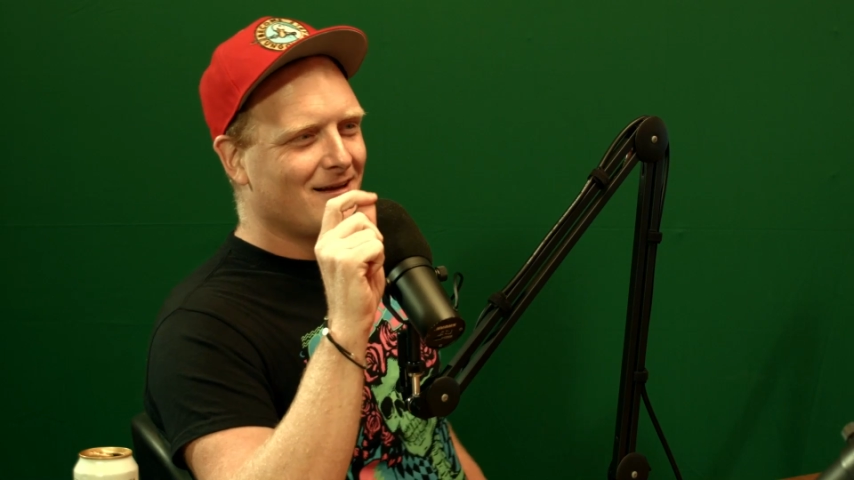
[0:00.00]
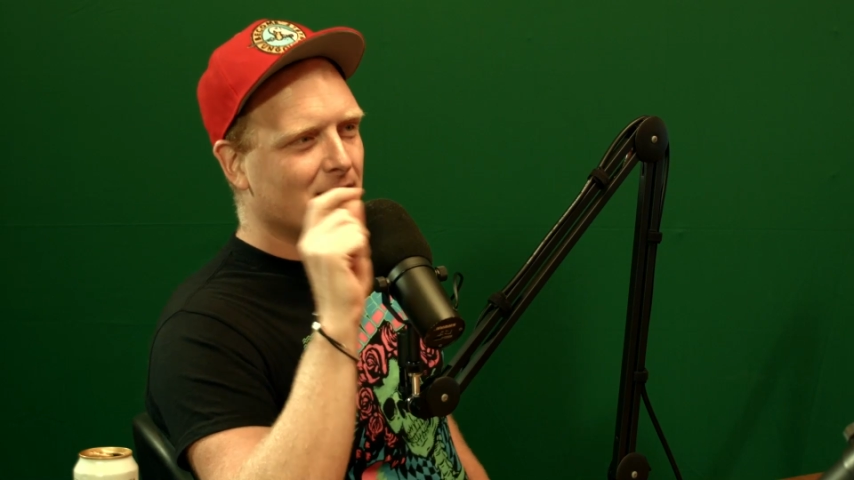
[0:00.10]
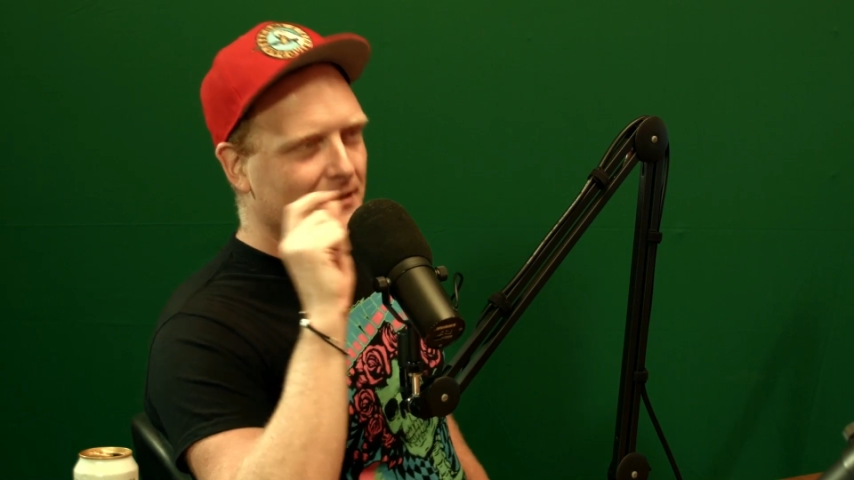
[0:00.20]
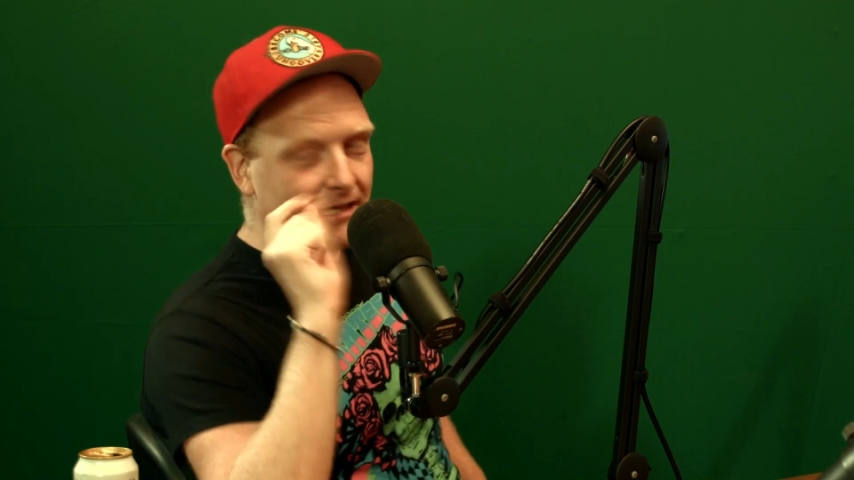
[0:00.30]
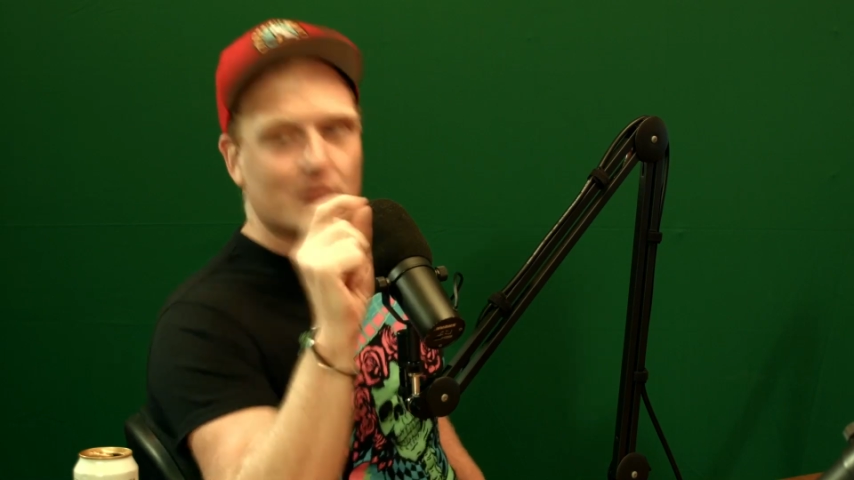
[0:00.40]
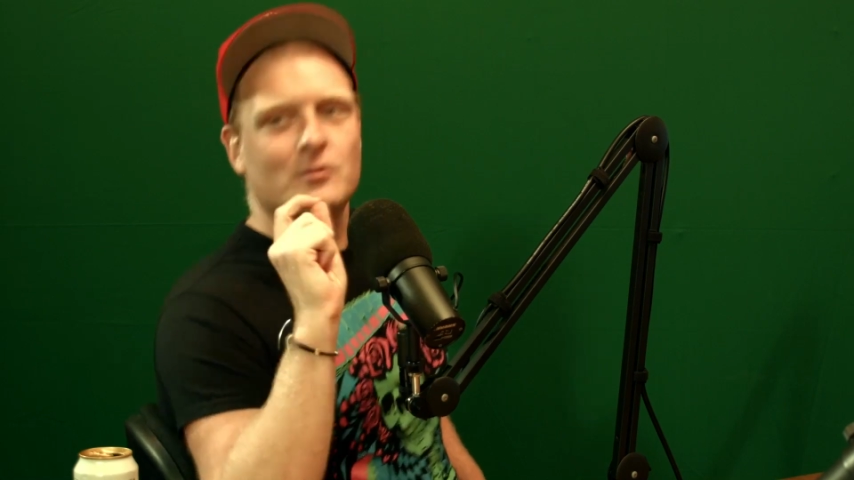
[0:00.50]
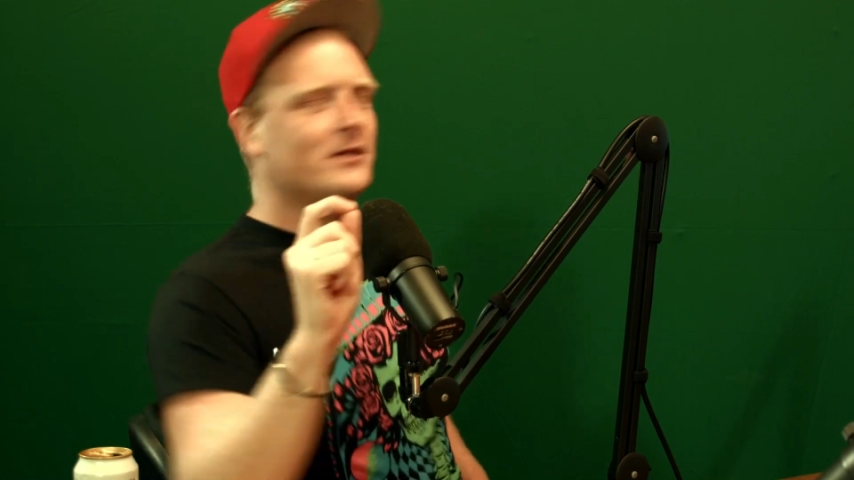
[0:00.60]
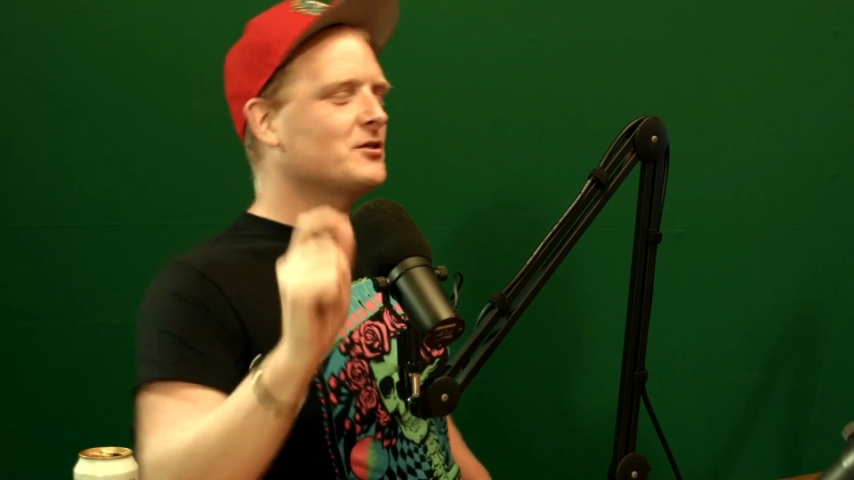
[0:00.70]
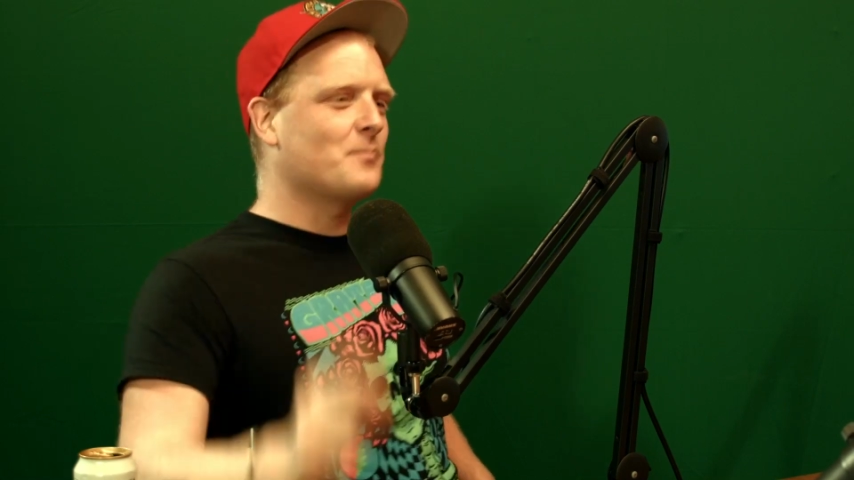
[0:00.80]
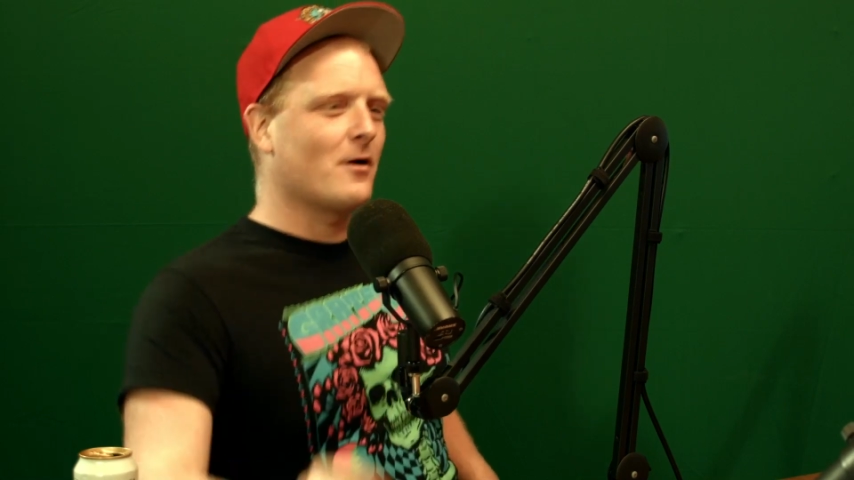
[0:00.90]
Literally
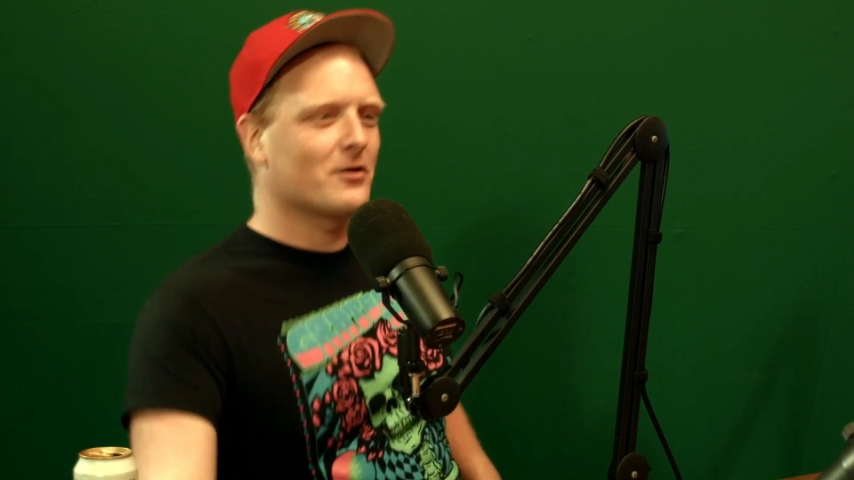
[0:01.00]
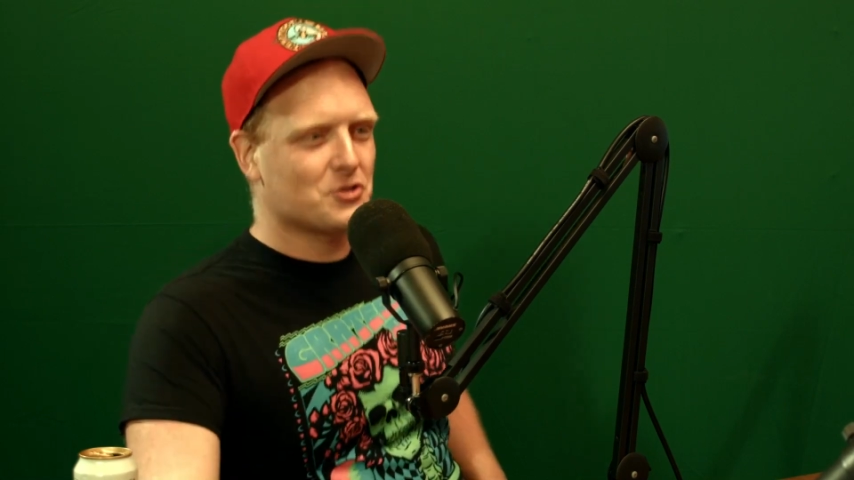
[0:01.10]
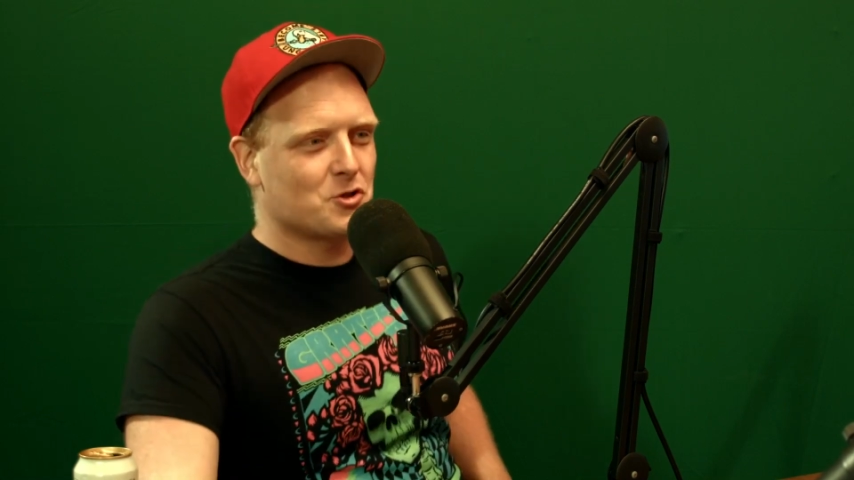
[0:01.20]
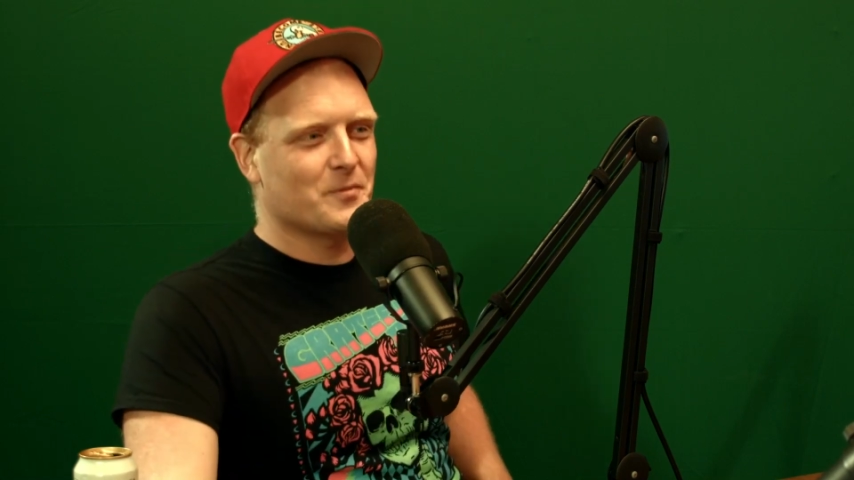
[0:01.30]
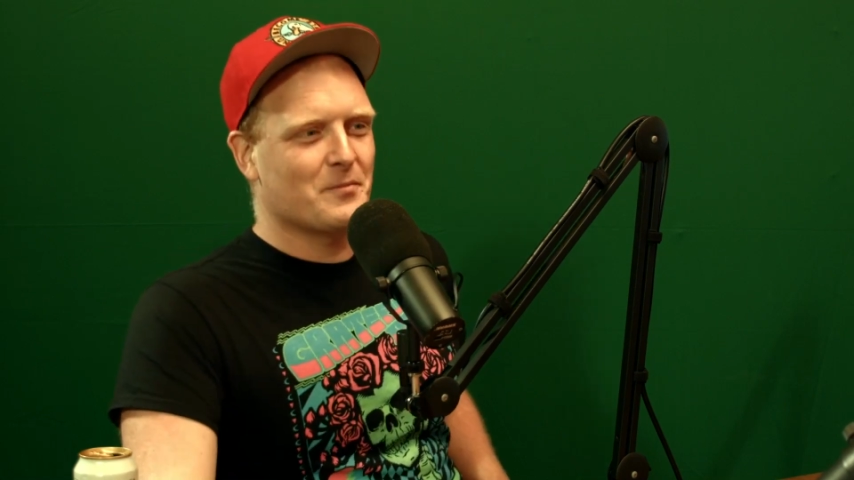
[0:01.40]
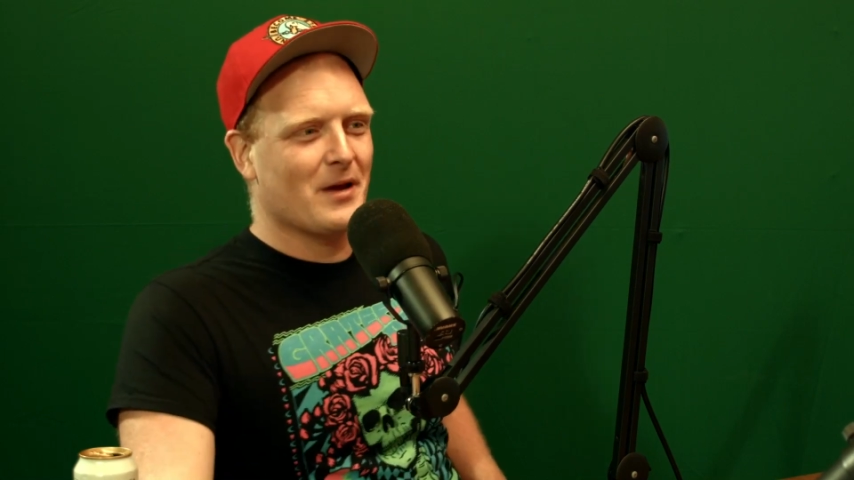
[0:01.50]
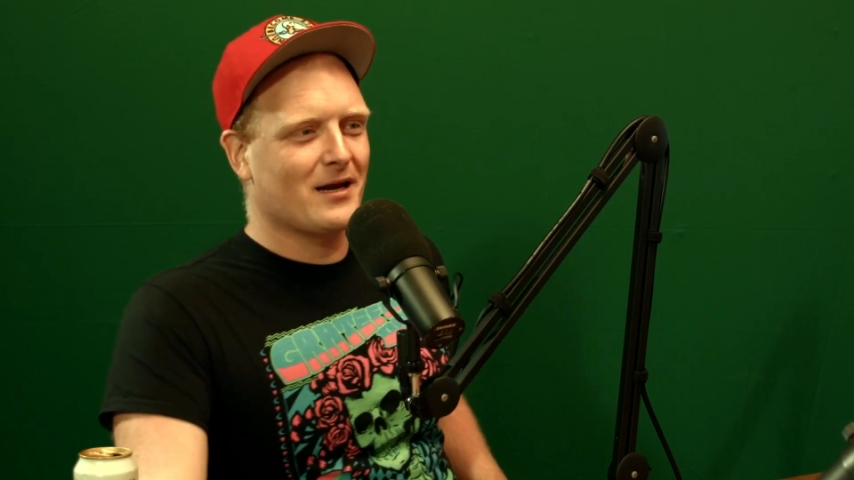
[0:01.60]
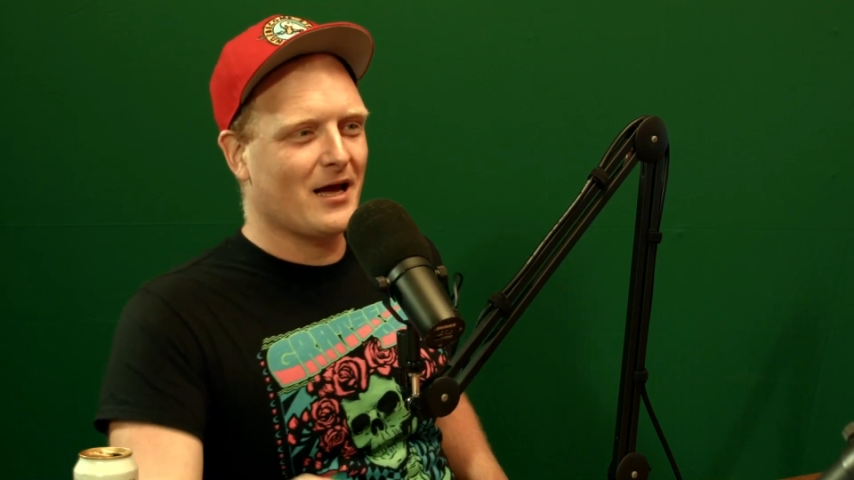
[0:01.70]
the smartest stupid man